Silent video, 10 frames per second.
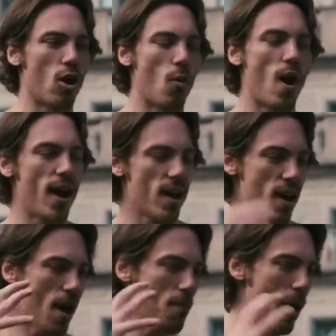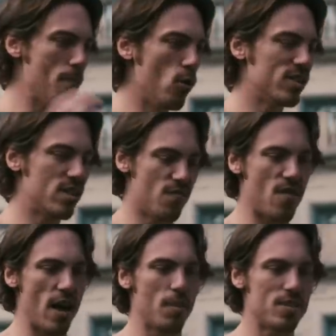ROI. My most
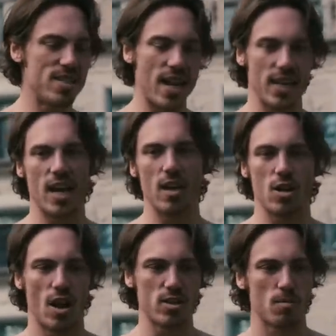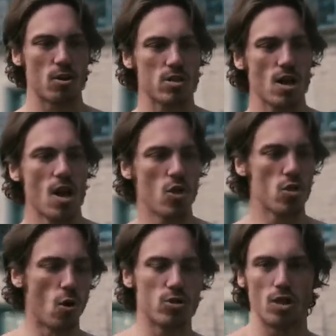developed, dedicated customers,
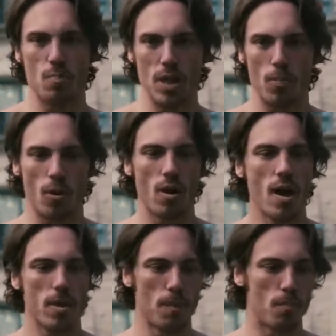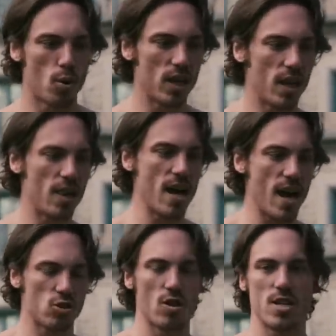those are the people that I'm putting in that
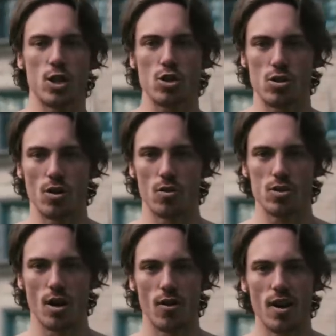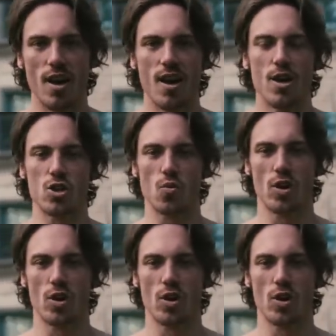extra attention to. So just